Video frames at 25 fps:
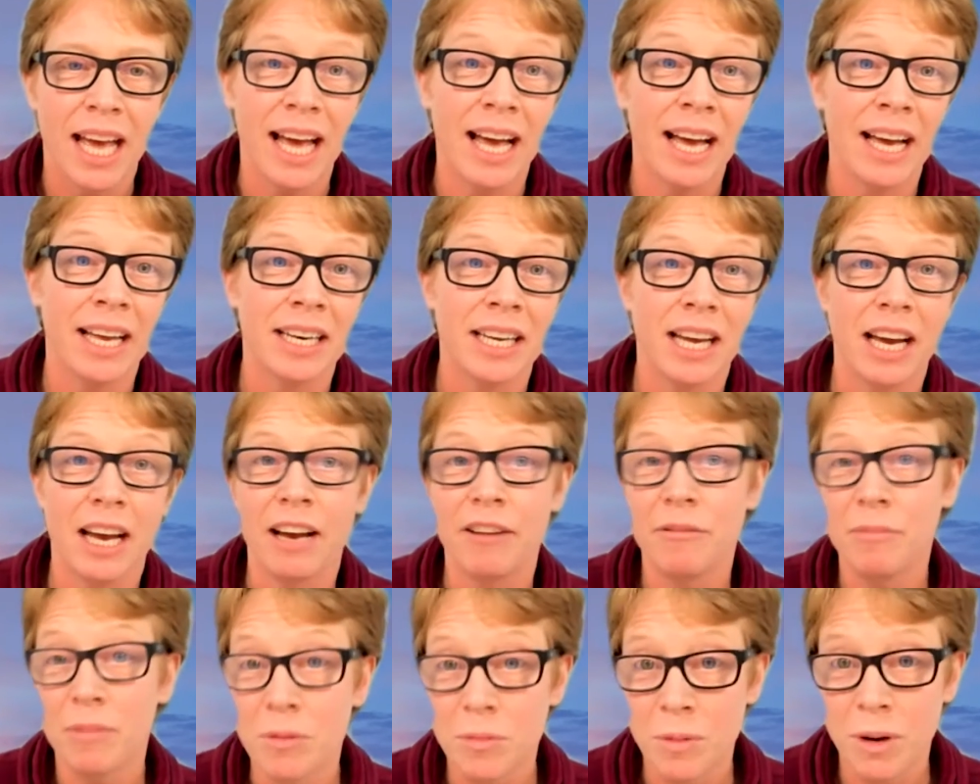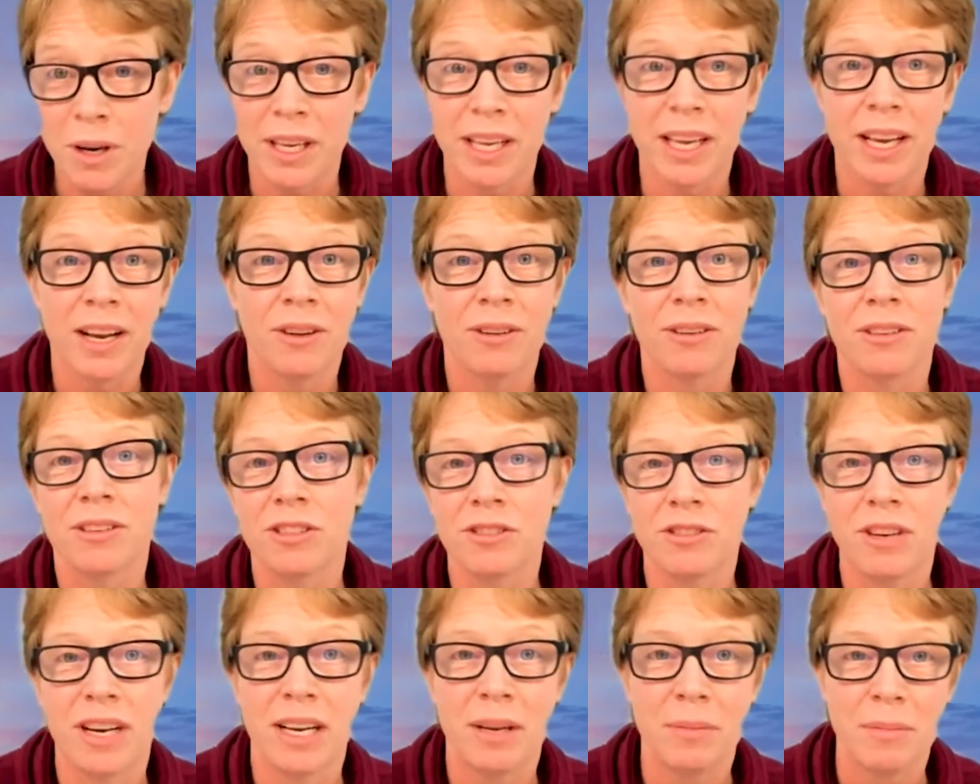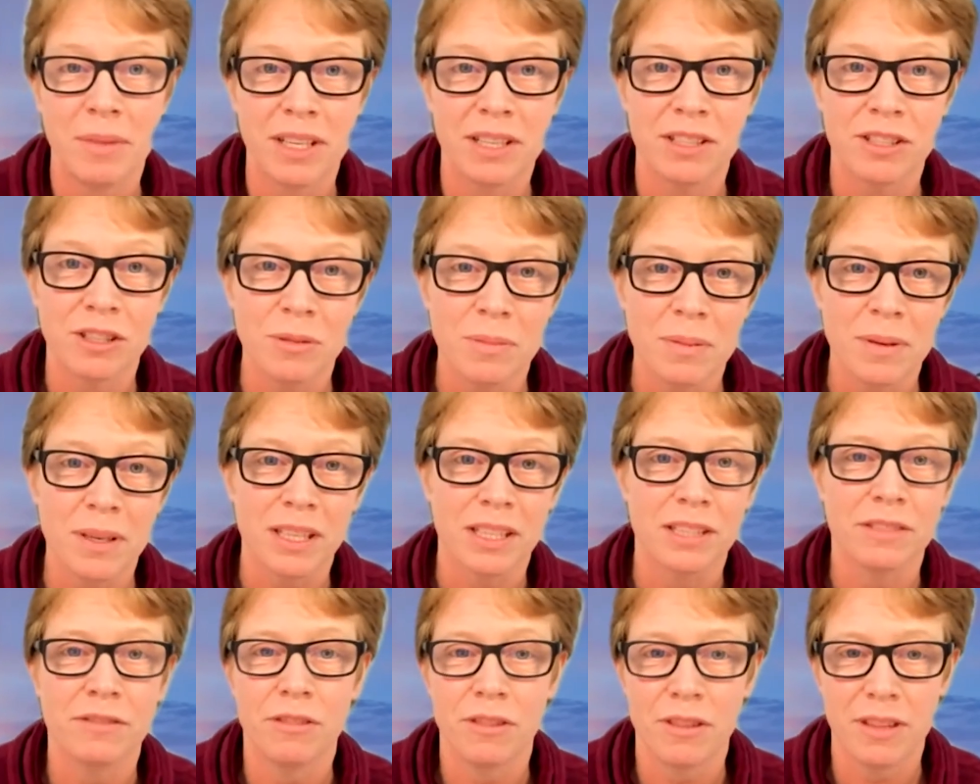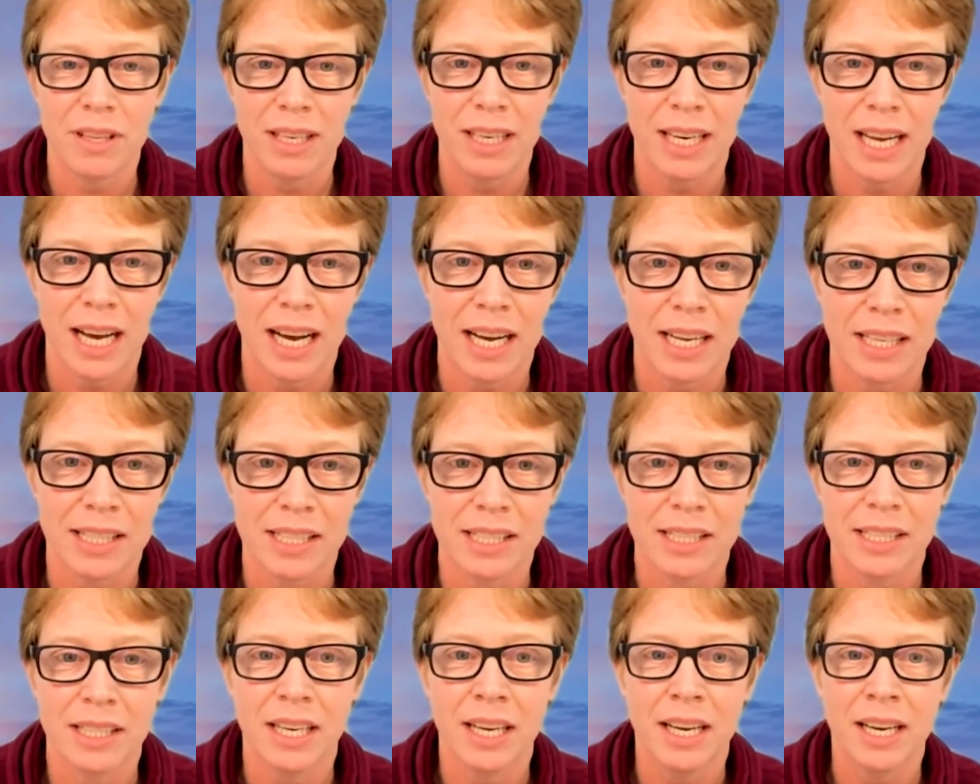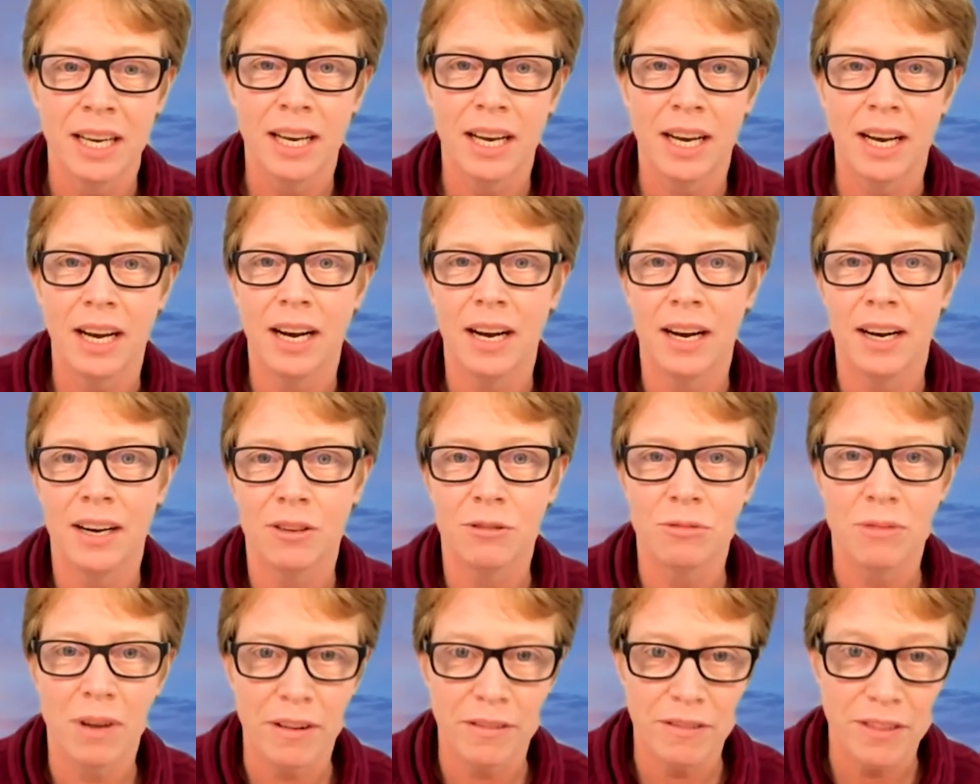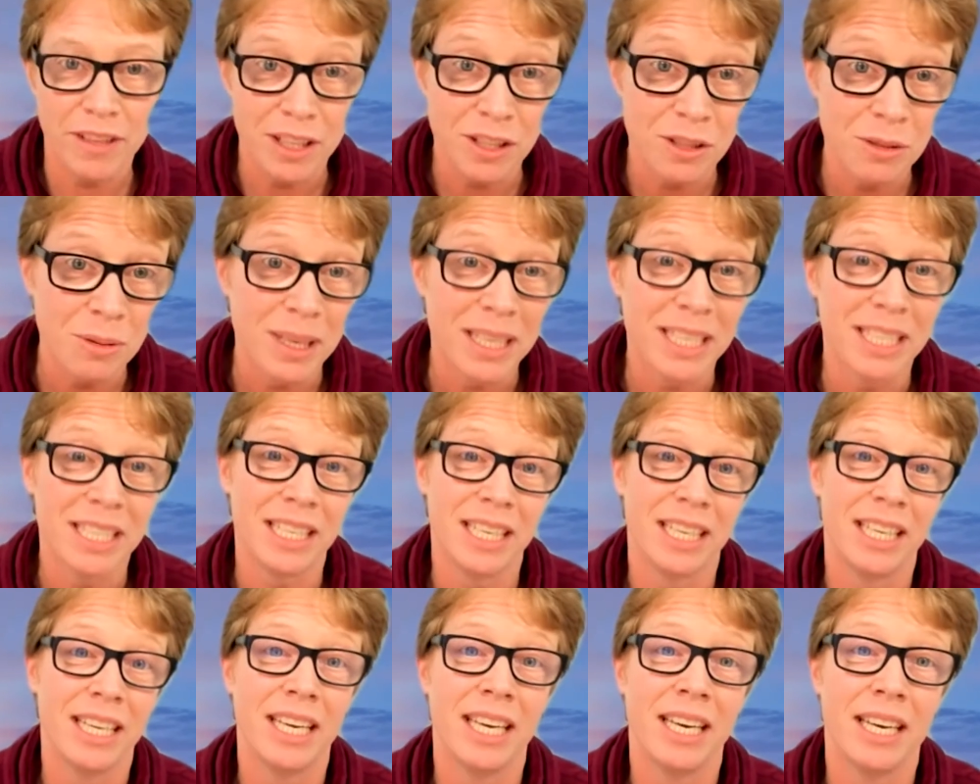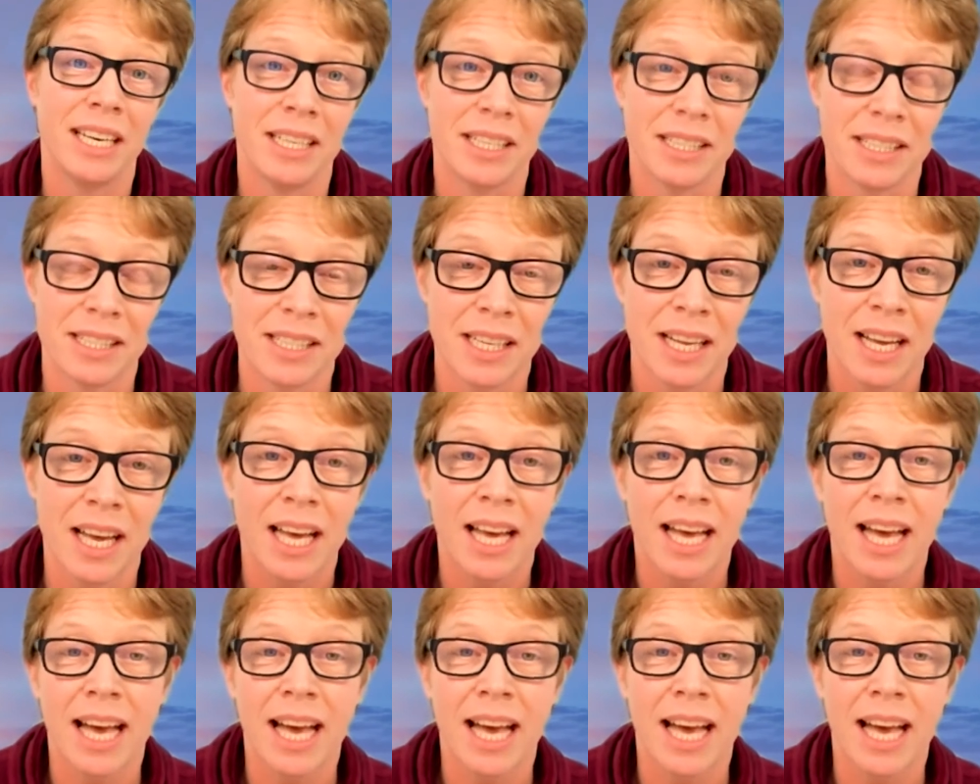And I have been working on Australian marsupials for the last roughly 20 years.